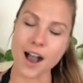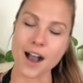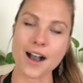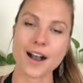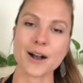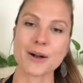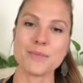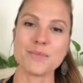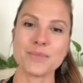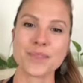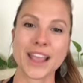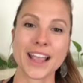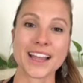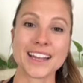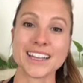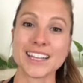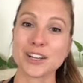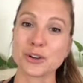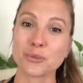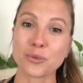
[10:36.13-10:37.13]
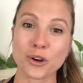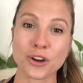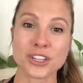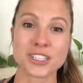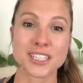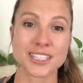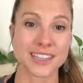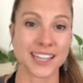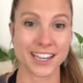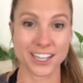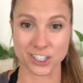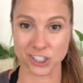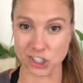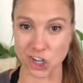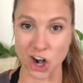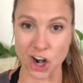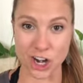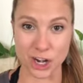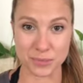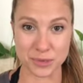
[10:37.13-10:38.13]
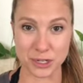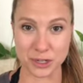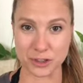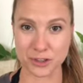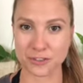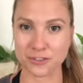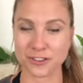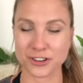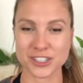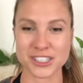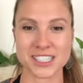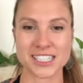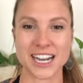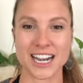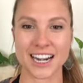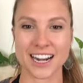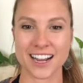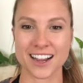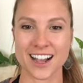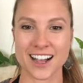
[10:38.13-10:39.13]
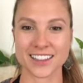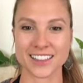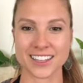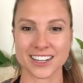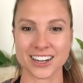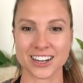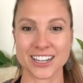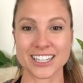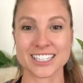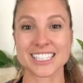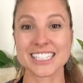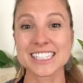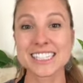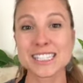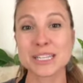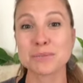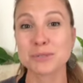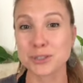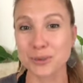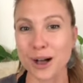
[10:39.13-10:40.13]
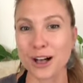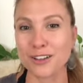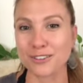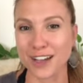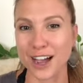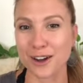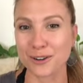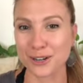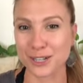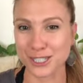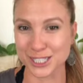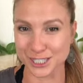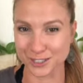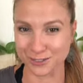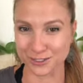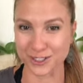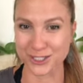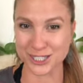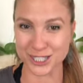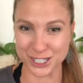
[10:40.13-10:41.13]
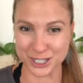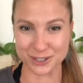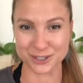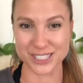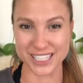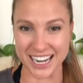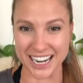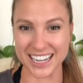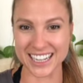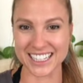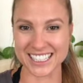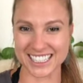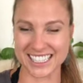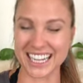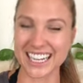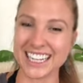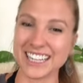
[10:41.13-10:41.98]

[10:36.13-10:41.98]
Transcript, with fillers: Um, and it worked like a charm. You know, the first night I got there, I did sleep 12 hours the first two days